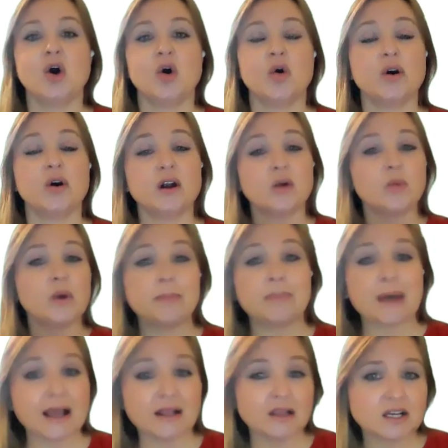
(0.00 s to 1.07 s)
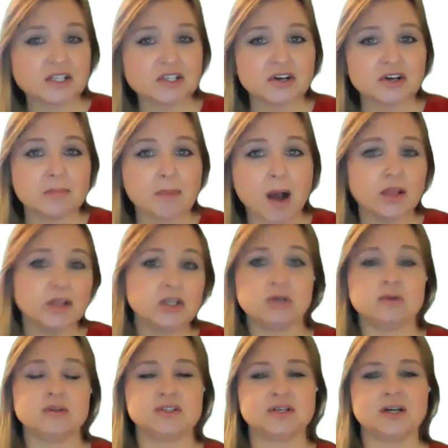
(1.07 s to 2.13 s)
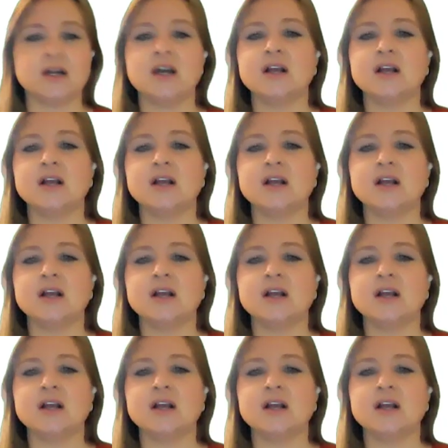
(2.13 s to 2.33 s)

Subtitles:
or what biological molecules are,